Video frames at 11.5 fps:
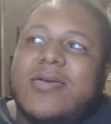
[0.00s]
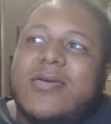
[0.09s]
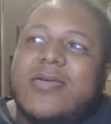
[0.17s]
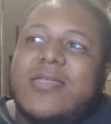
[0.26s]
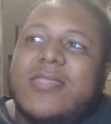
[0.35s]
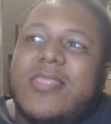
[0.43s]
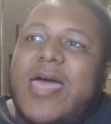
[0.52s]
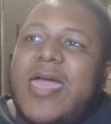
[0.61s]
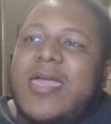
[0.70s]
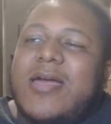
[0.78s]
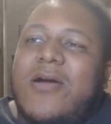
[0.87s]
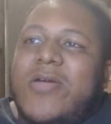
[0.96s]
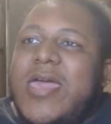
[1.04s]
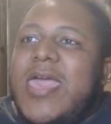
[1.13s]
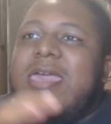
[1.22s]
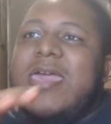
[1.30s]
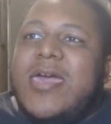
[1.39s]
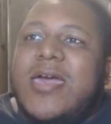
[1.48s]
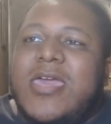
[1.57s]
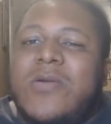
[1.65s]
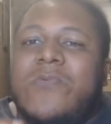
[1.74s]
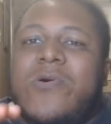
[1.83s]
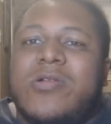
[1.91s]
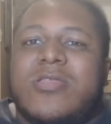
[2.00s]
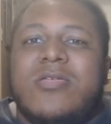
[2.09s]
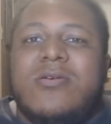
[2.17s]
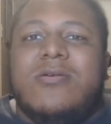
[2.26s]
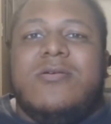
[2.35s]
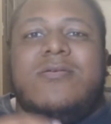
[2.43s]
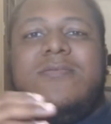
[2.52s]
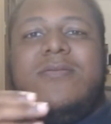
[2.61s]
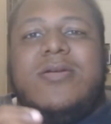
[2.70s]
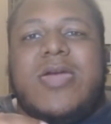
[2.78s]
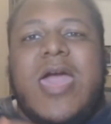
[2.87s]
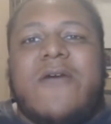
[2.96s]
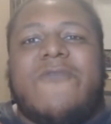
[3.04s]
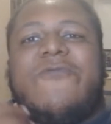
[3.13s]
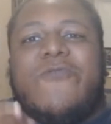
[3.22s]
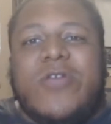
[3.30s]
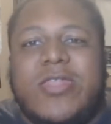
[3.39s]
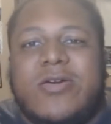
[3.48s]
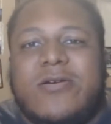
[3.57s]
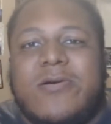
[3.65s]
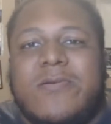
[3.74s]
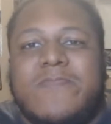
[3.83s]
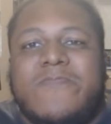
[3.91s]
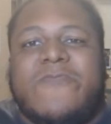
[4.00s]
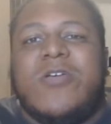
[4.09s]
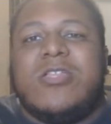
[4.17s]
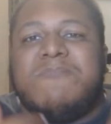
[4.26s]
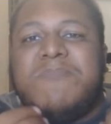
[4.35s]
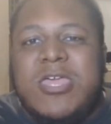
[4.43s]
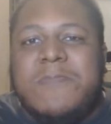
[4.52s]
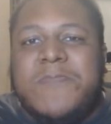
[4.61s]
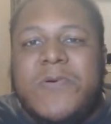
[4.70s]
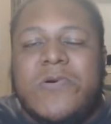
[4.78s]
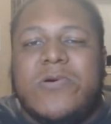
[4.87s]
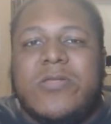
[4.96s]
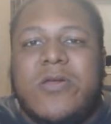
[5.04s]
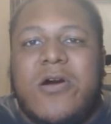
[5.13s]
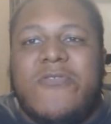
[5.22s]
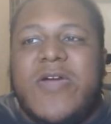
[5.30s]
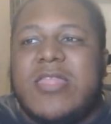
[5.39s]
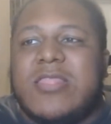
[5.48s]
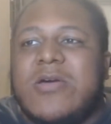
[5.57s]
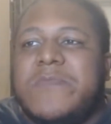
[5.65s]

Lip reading: okay, yeah, he wants to have freedom for his people and all that though,